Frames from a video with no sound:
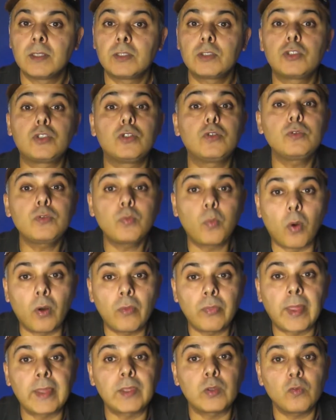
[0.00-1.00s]
Choose
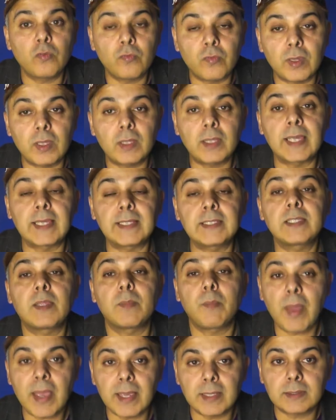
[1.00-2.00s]
one that you feel is the
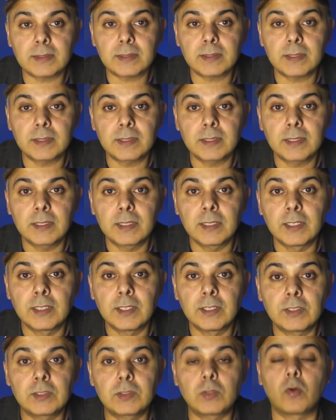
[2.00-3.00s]
best.
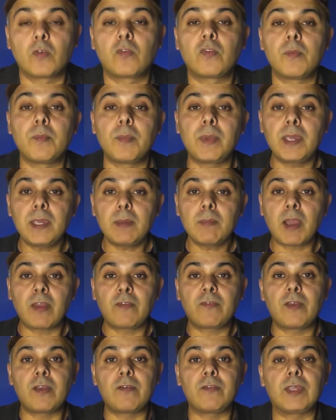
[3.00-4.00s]
So for me, my
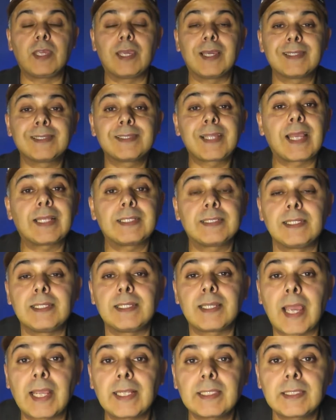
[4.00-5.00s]
favourite year is
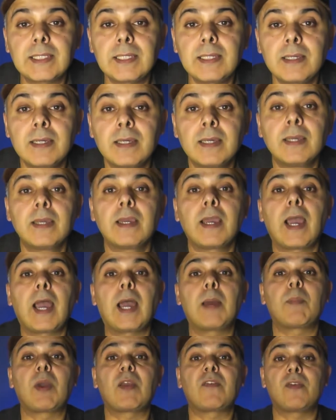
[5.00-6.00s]
1990,
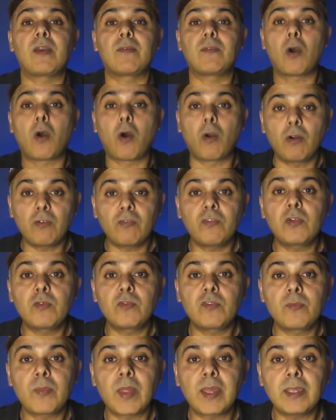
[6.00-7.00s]
and my favourite horror film
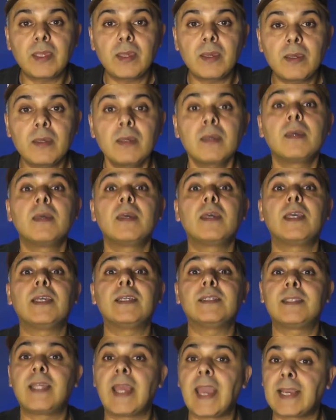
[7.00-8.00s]
from that year
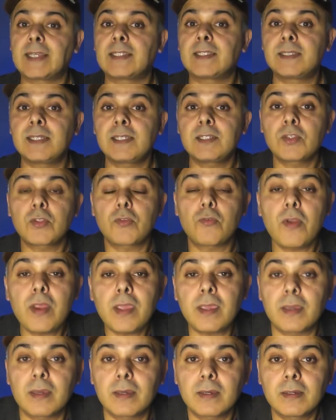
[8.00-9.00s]
is The Exorcist
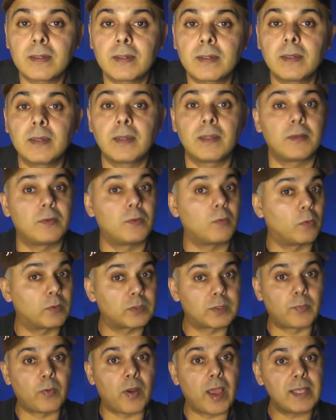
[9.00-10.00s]
3. No
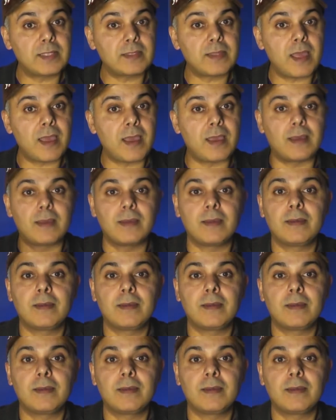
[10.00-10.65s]
surprise there.